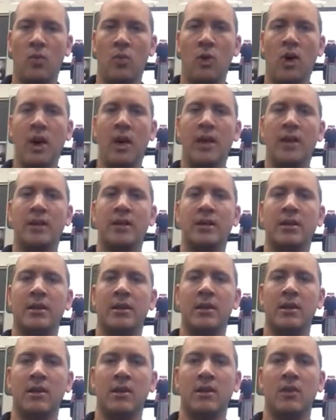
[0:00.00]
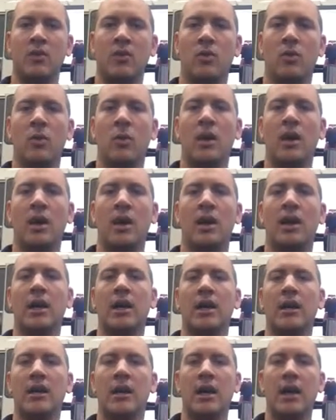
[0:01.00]
1,
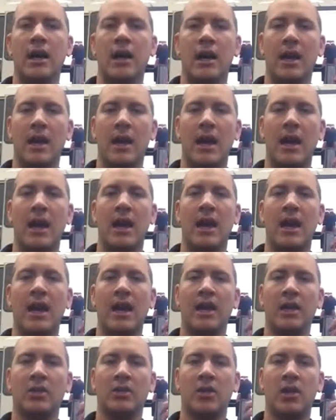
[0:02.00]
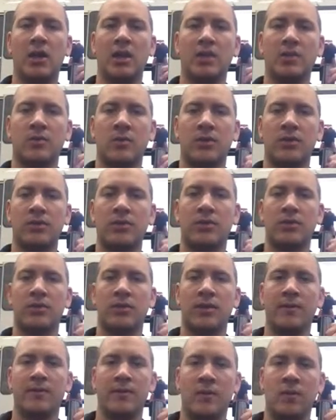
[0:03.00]
1, A, cross, 1, 2,
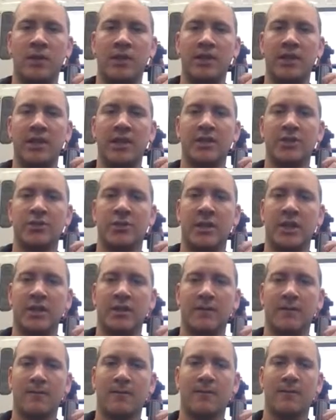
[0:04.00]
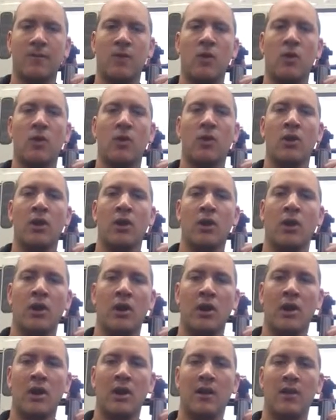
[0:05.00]
3, 4, D string, 4,
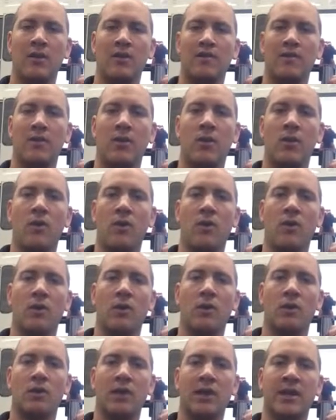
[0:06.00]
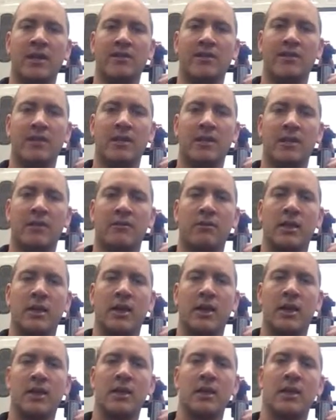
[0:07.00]
4, lift,
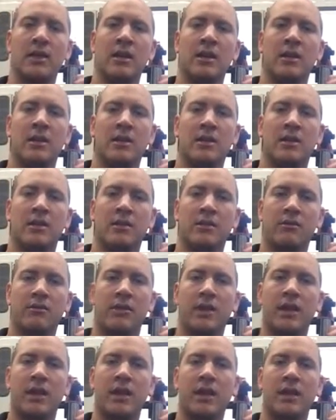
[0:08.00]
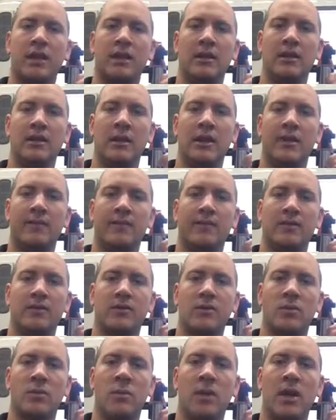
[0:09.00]
3, 3,
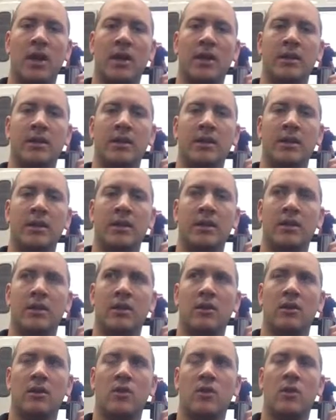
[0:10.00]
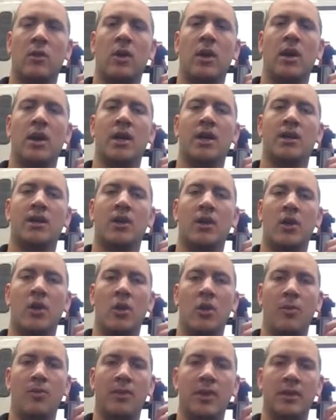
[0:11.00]
lift, 1, 1,
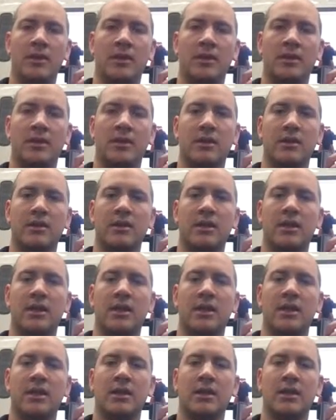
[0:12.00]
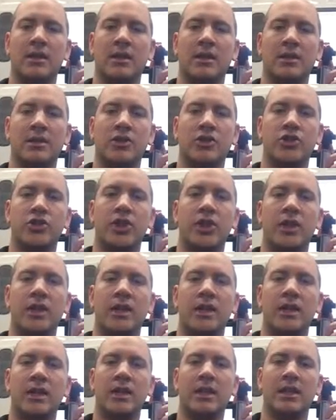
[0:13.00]
open, D,
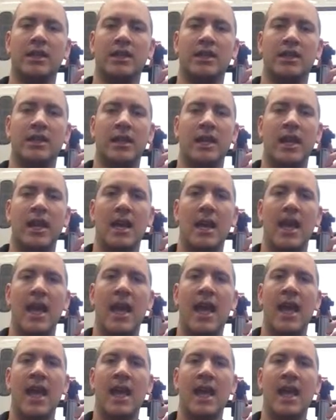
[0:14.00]
cheese, A,